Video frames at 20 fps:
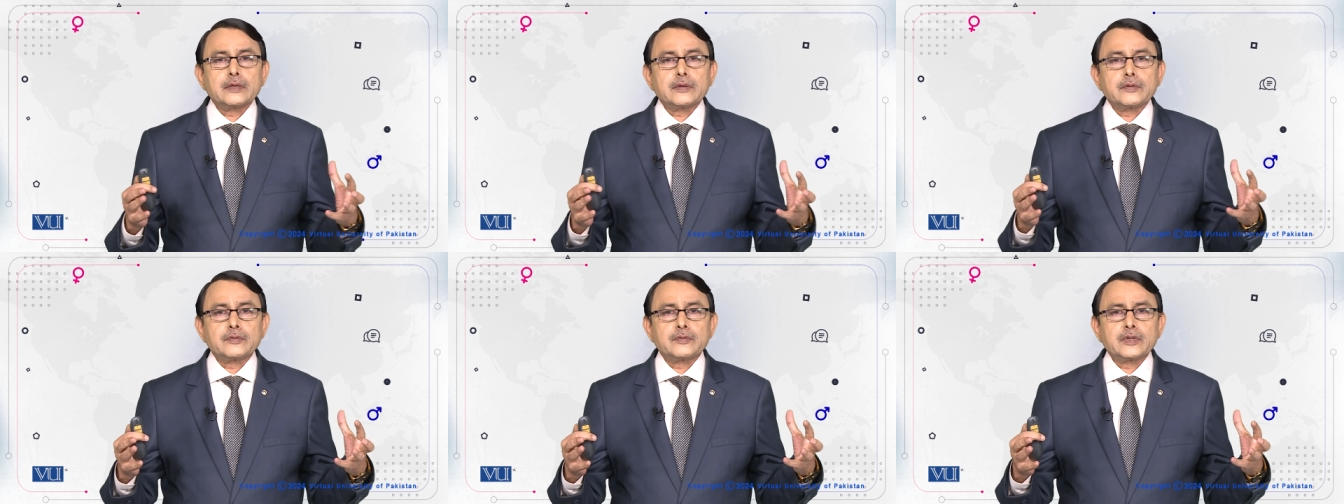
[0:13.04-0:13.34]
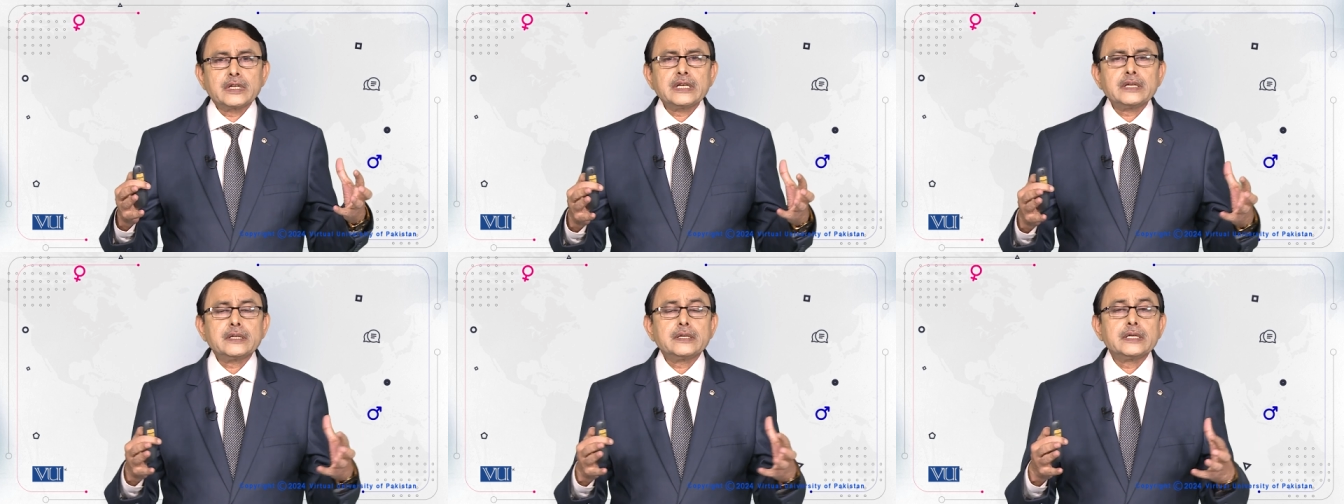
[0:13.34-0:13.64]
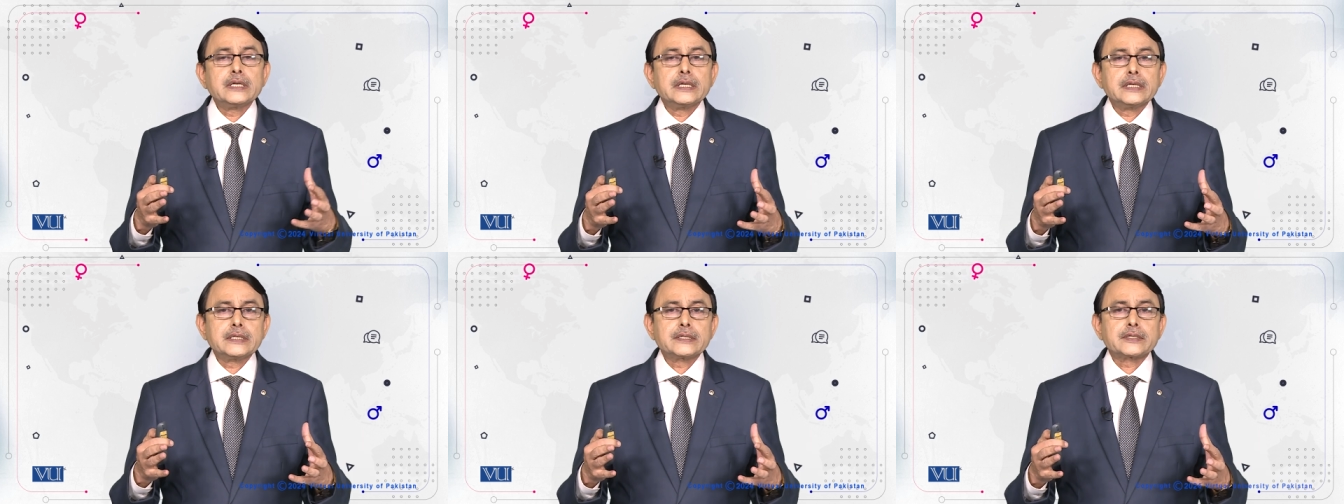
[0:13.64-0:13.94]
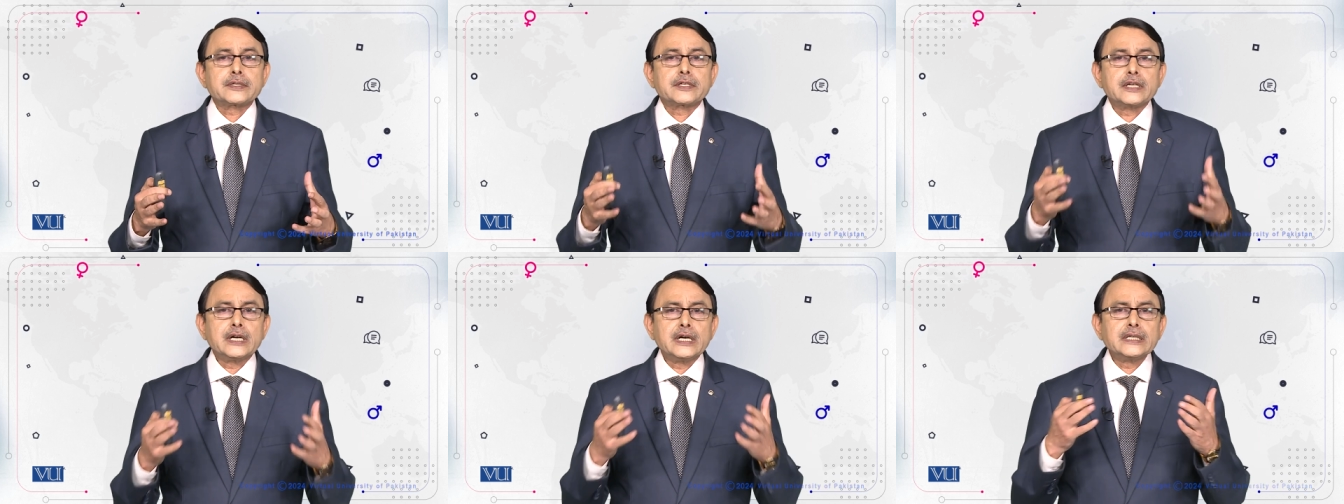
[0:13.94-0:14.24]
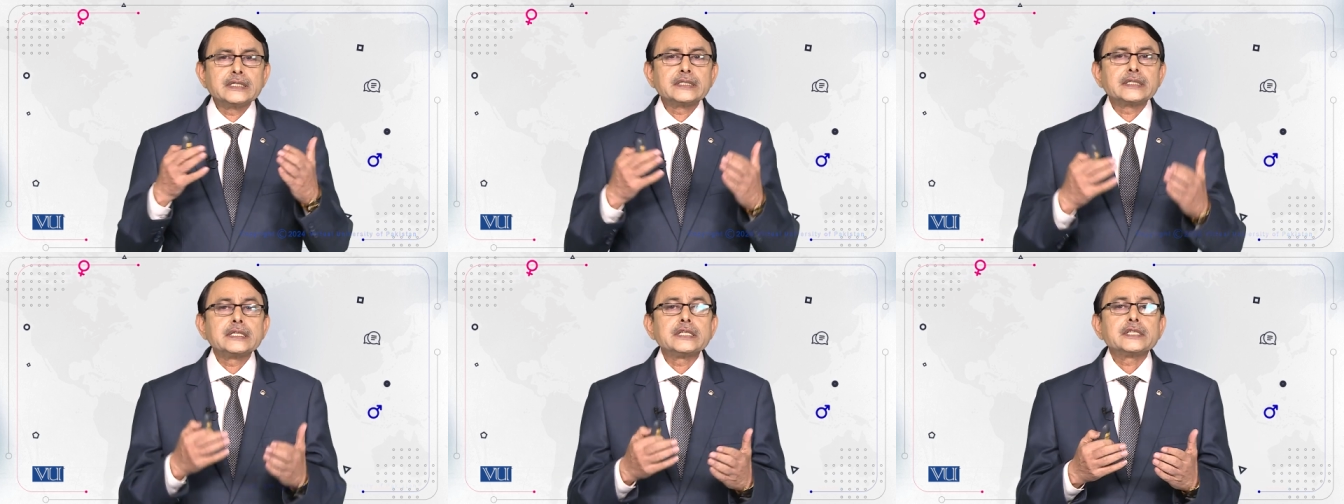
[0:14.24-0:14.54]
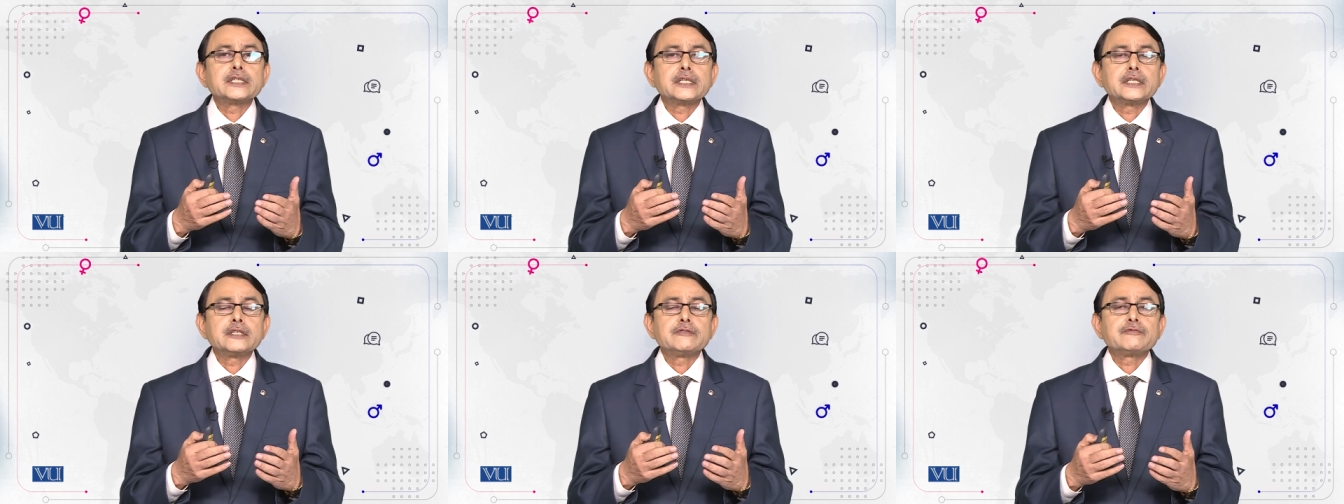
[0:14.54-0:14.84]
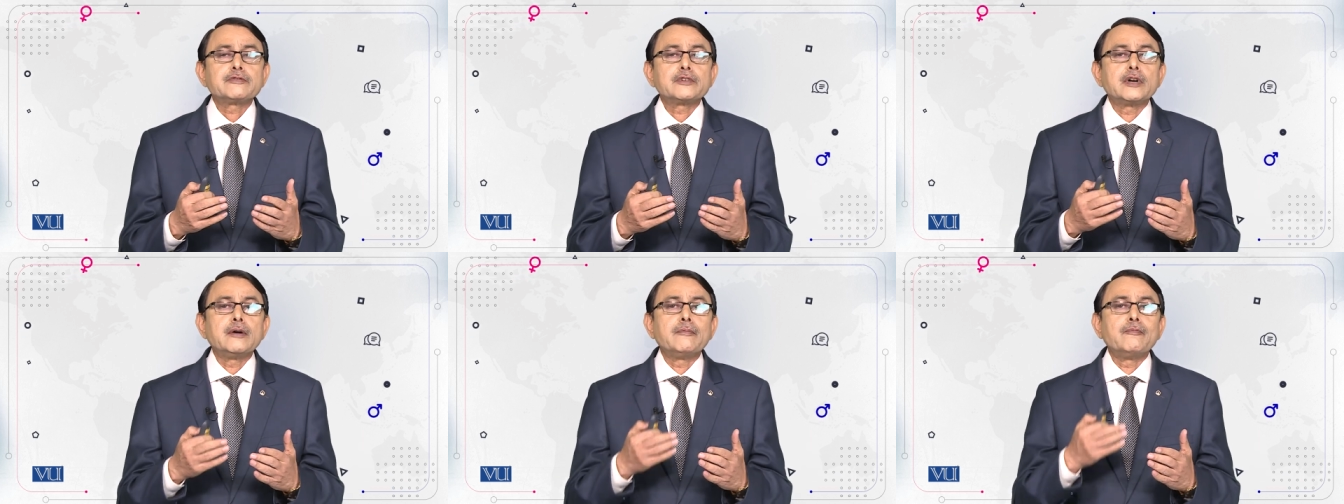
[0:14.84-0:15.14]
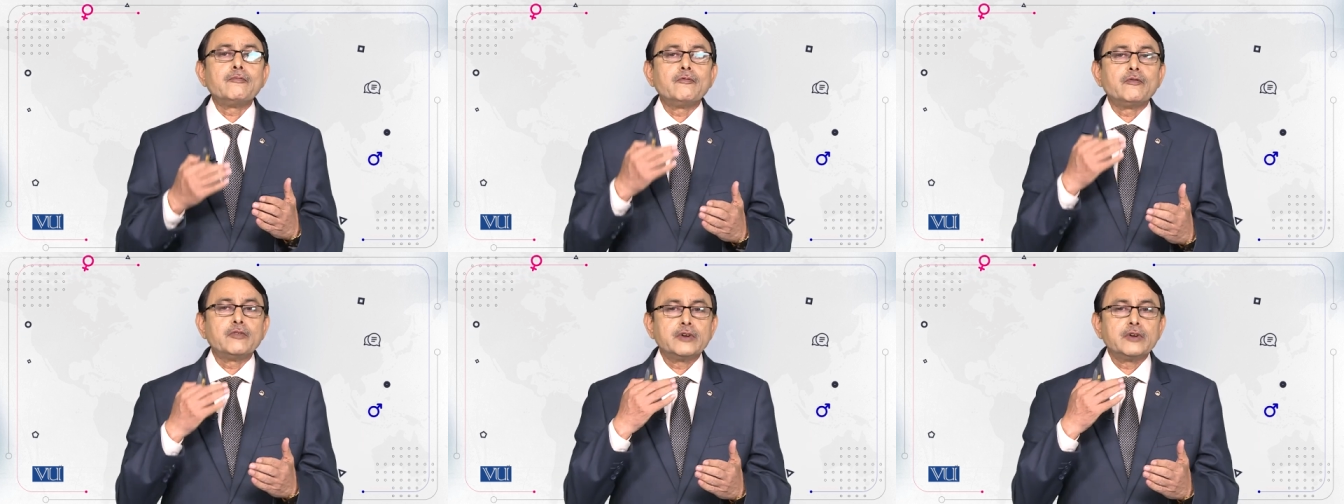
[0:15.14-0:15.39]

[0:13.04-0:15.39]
there is transition from